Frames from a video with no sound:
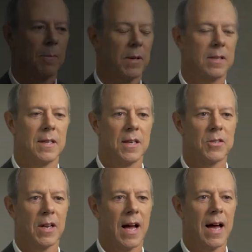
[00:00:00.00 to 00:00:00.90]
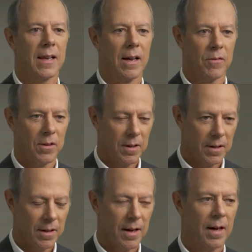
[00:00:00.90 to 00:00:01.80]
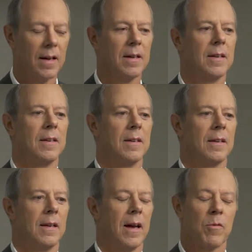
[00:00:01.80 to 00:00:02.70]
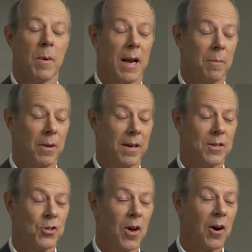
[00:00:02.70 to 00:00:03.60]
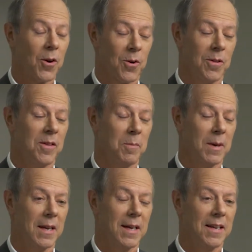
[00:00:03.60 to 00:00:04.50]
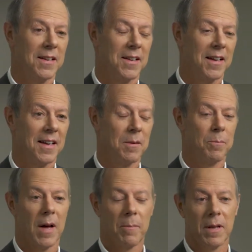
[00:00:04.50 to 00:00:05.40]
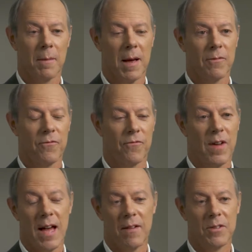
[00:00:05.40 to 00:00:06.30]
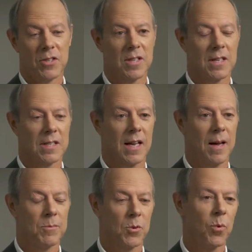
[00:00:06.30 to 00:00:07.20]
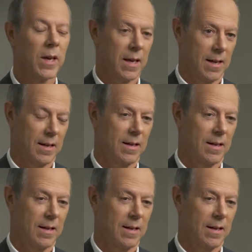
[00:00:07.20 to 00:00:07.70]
play tennis at a high level. Everybody I play is younger than me, and I play about 5 to 6 times a week.